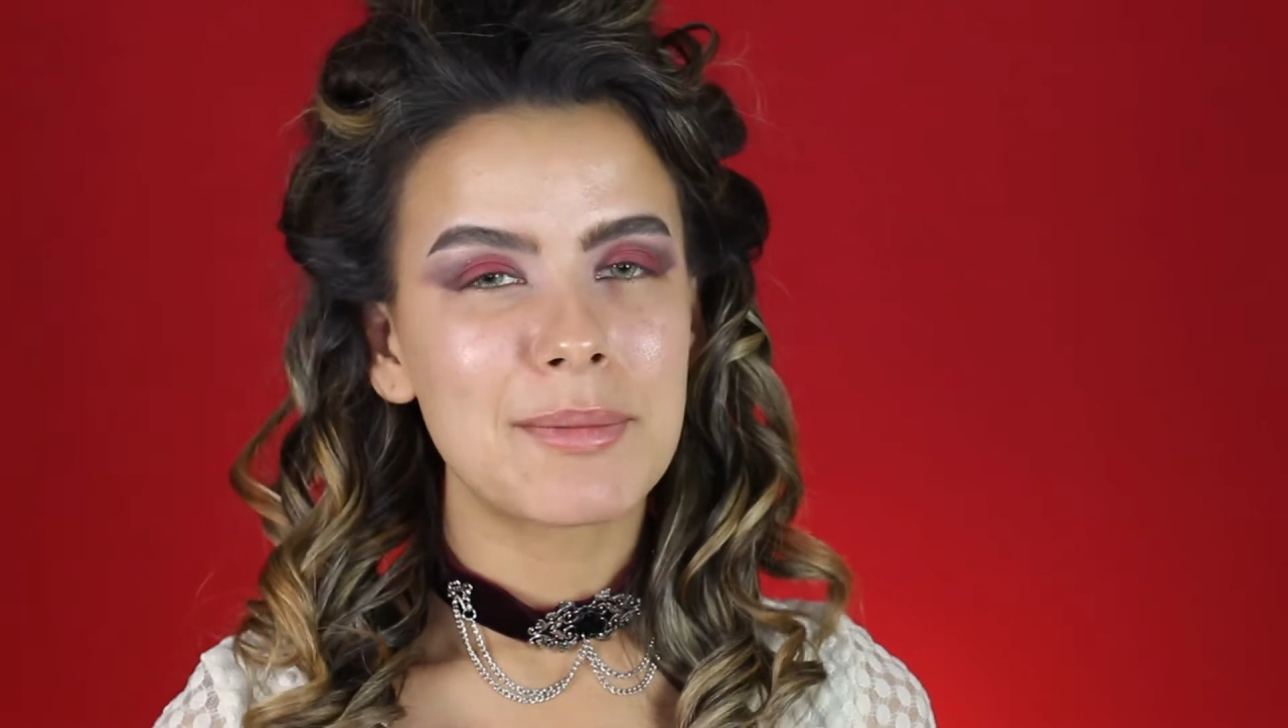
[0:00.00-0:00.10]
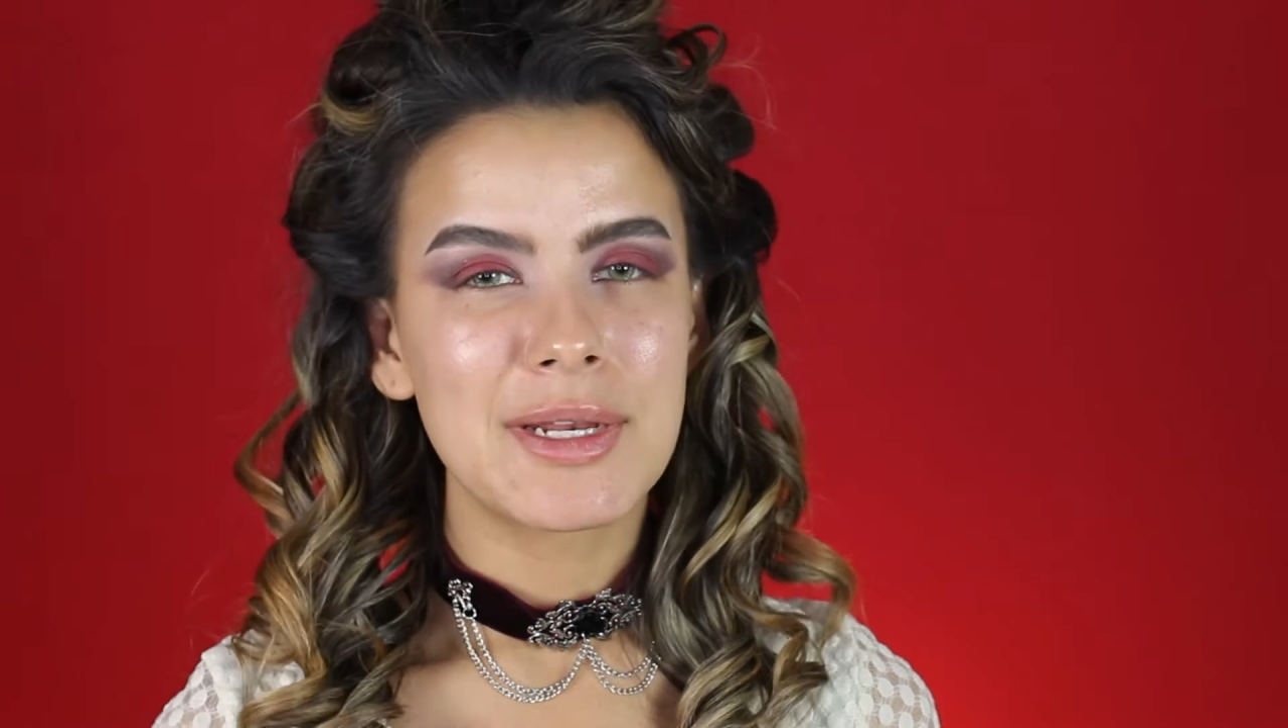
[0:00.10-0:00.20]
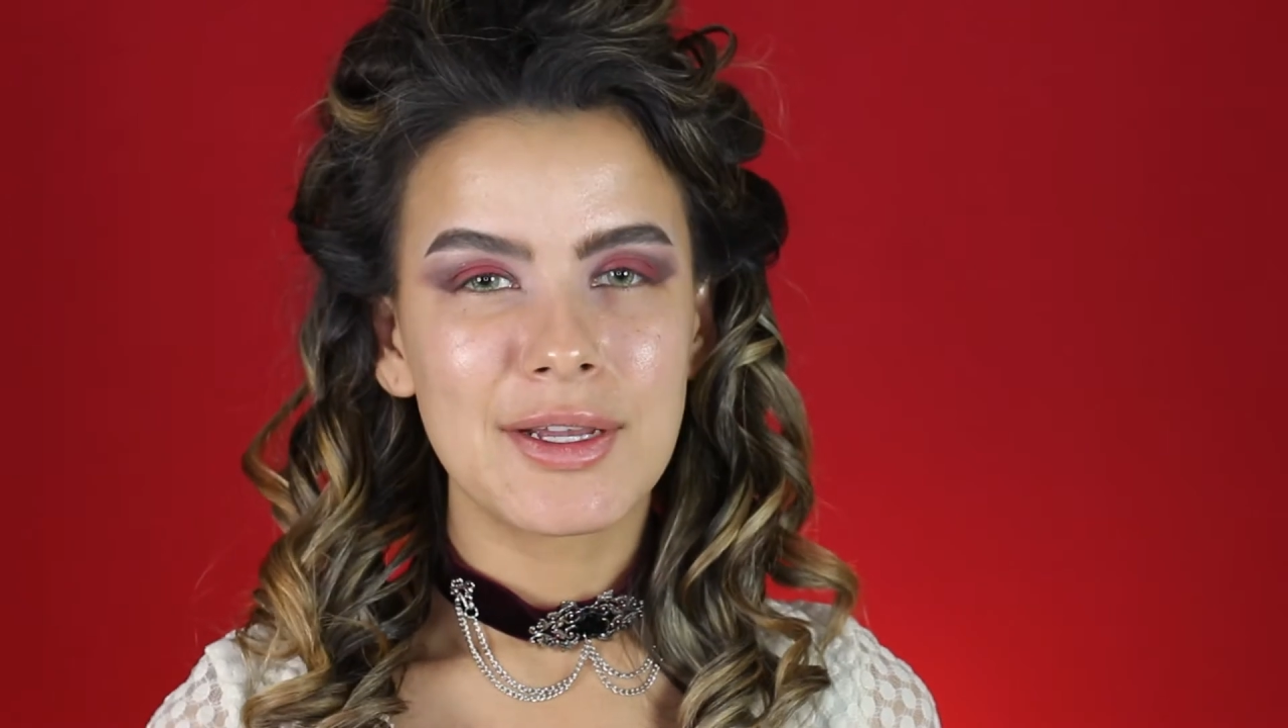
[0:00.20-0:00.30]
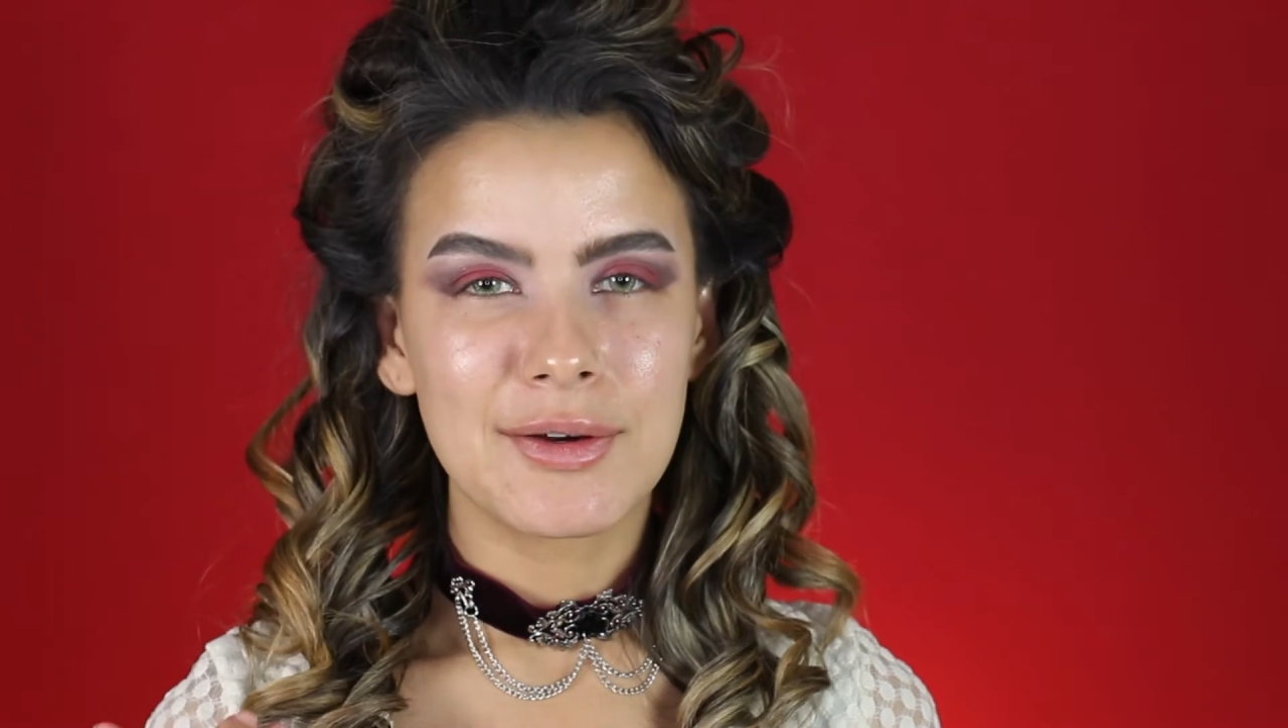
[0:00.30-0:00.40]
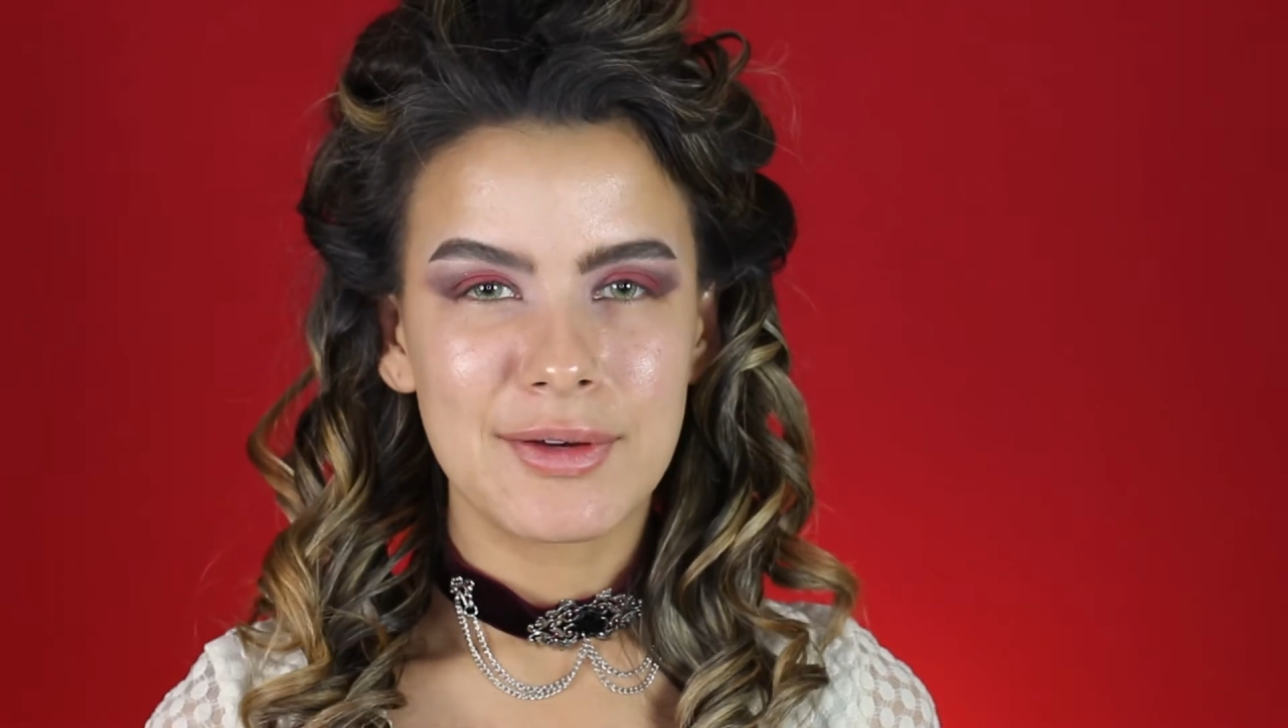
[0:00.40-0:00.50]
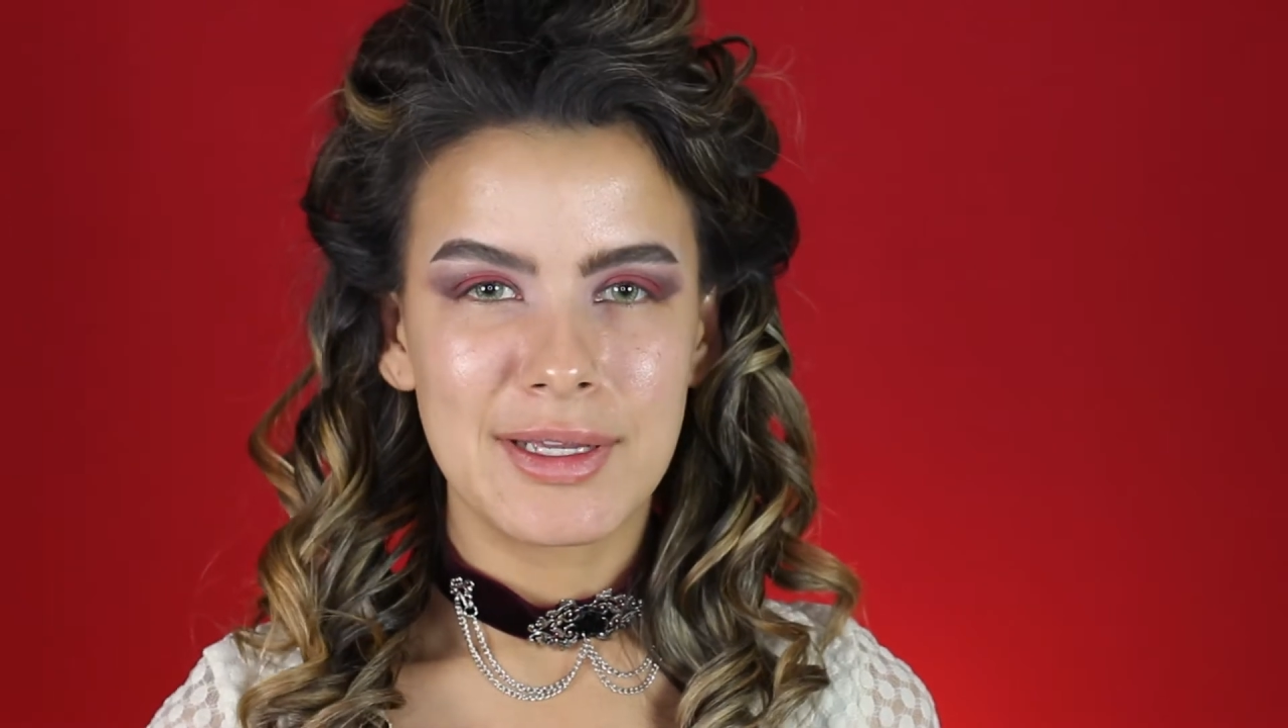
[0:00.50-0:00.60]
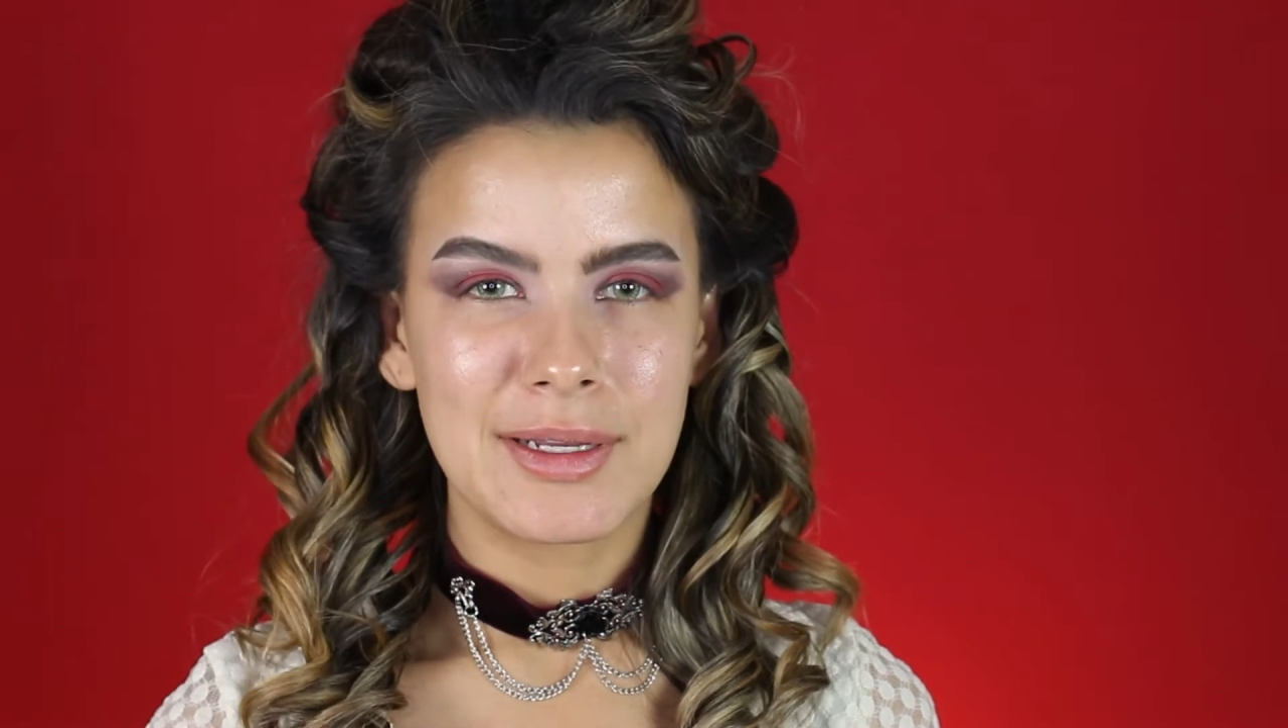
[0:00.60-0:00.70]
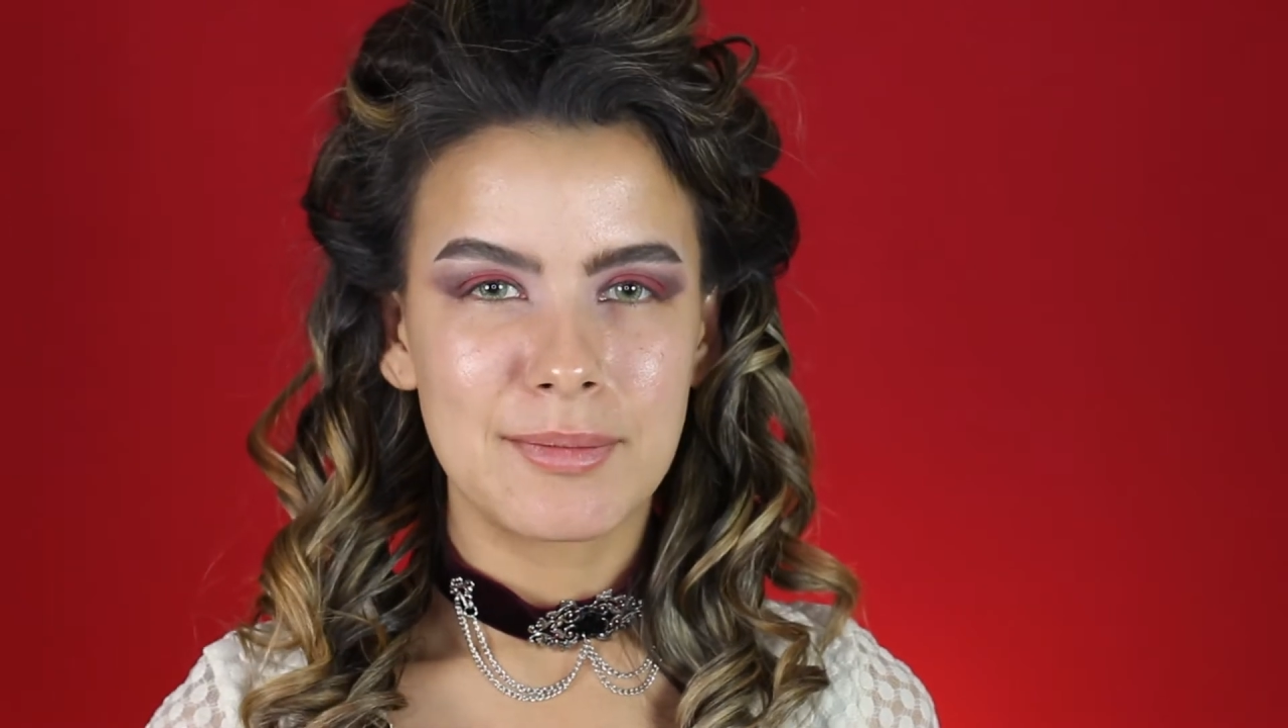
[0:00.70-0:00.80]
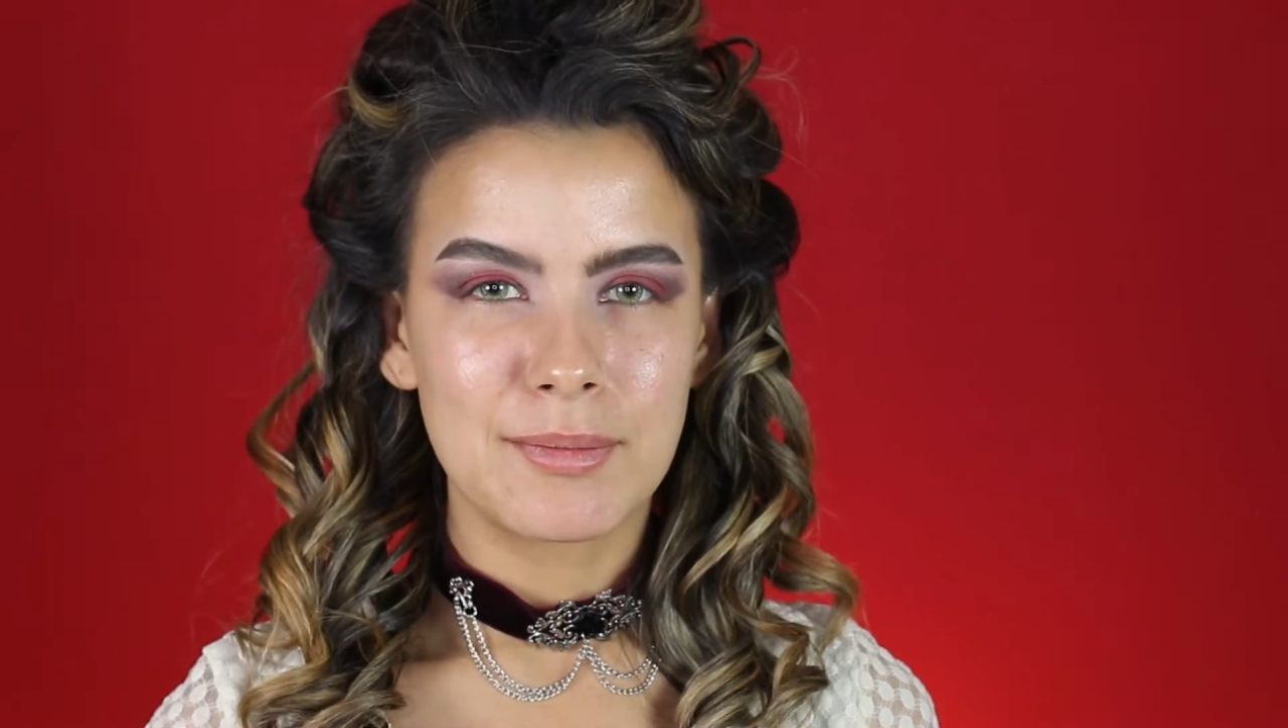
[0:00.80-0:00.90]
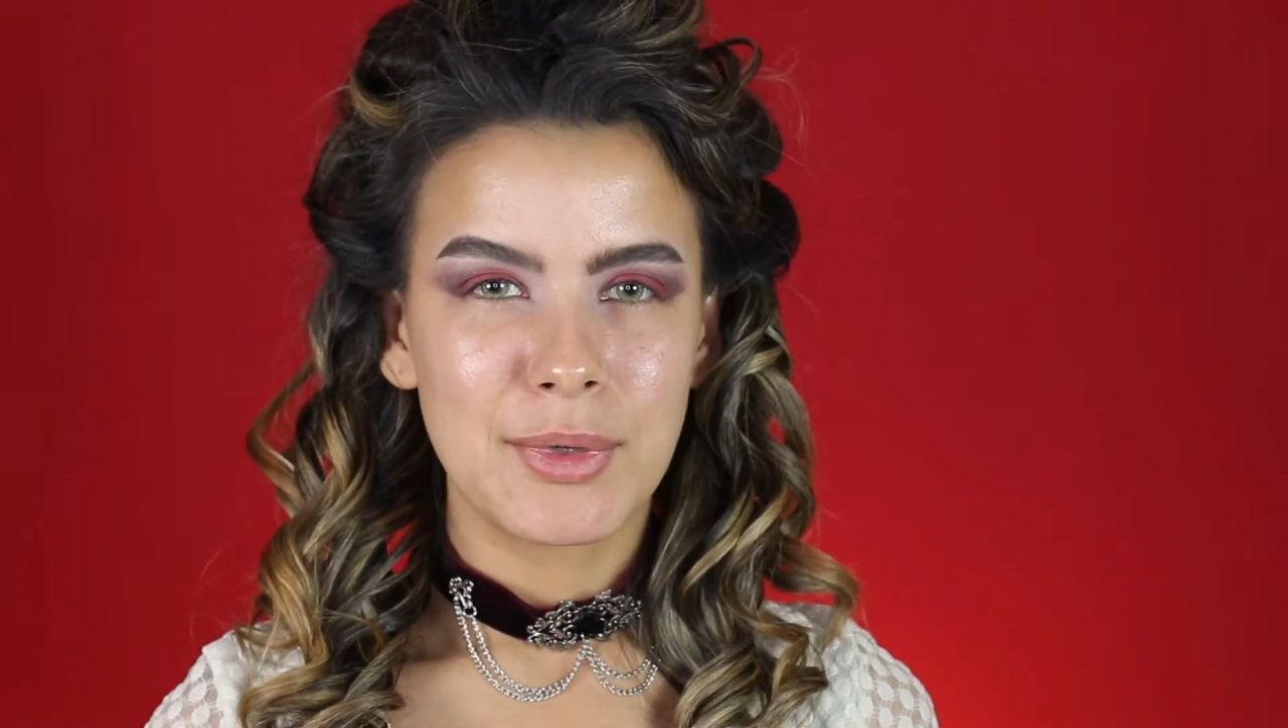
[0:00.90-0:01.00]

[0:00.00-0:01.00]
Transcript: I'm gonna go in and